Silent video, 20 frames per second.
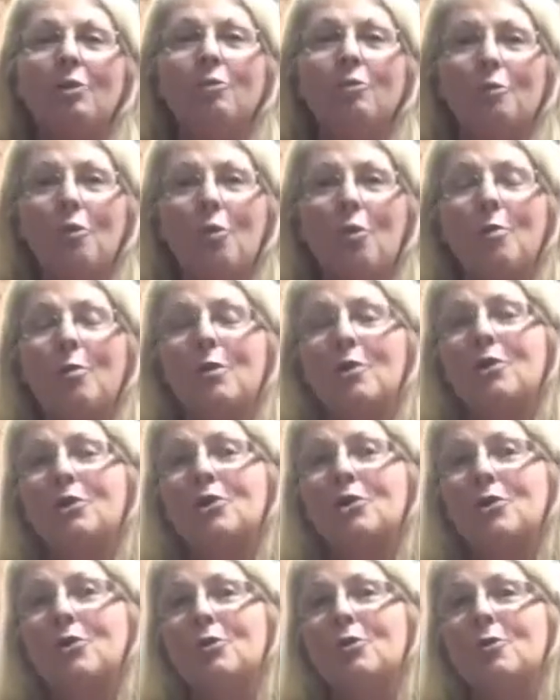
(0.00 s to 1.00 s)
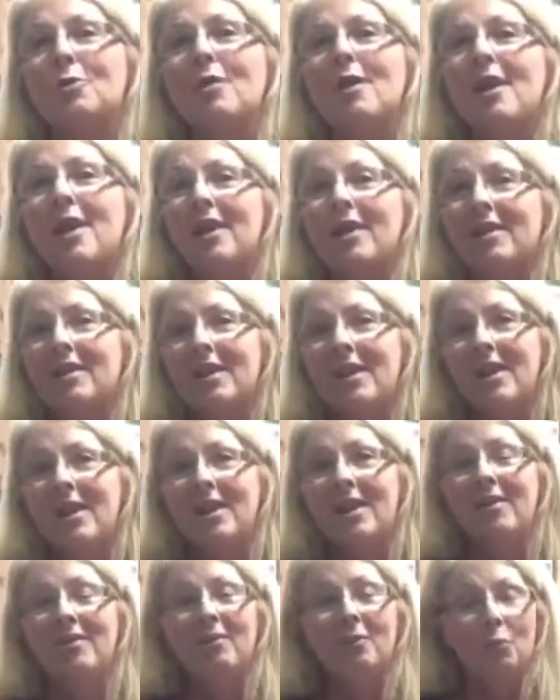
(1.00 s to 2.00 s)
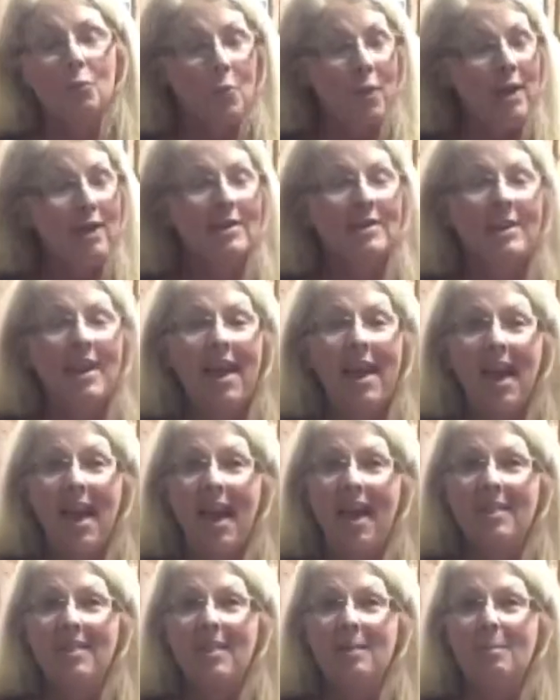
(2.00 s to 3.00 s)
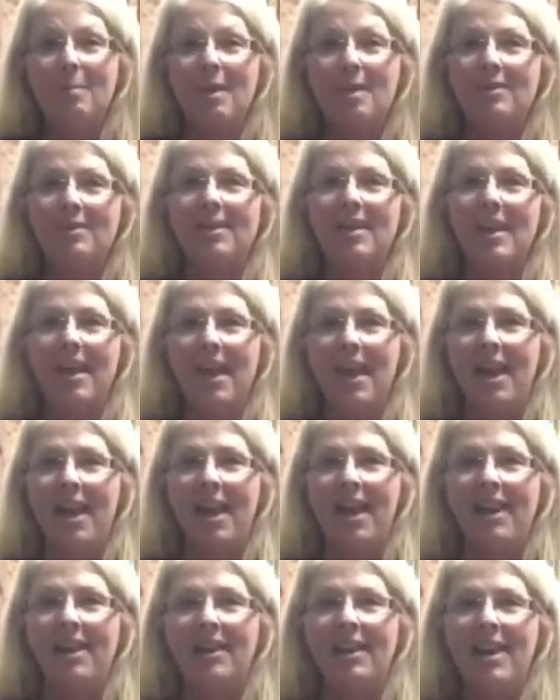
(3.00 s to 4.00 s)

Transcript: forward to the weeks ahead, the months ahead,